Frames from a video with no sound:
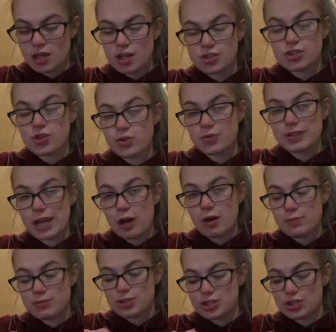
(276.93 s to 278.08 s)
So now
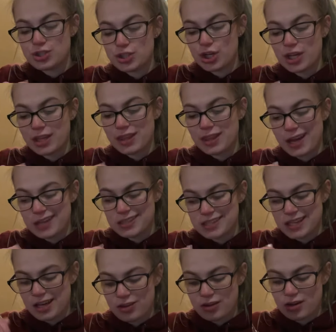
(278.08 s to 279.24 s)
I'm just stirring that
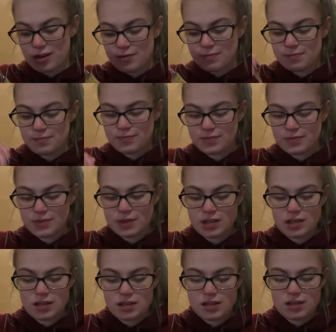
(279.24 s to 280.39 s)
together.
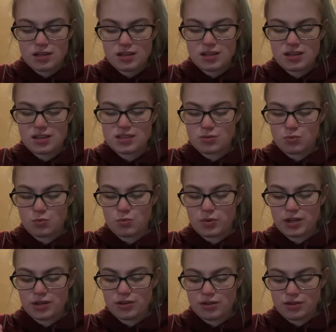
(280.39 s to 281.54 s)
It has a
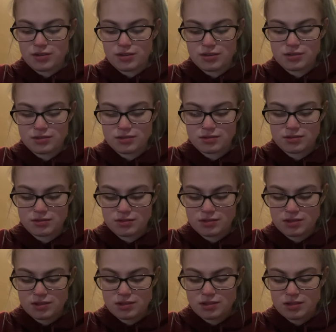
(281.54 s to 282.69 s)
weird,
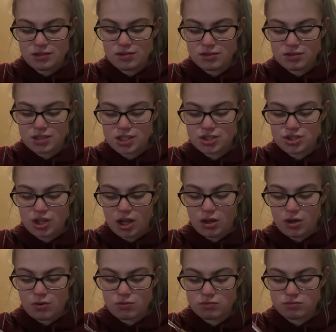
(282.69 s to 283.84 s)
looks like
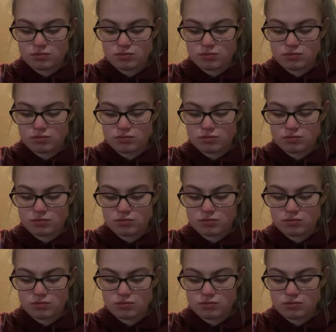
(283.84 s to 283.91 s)
Jell-O.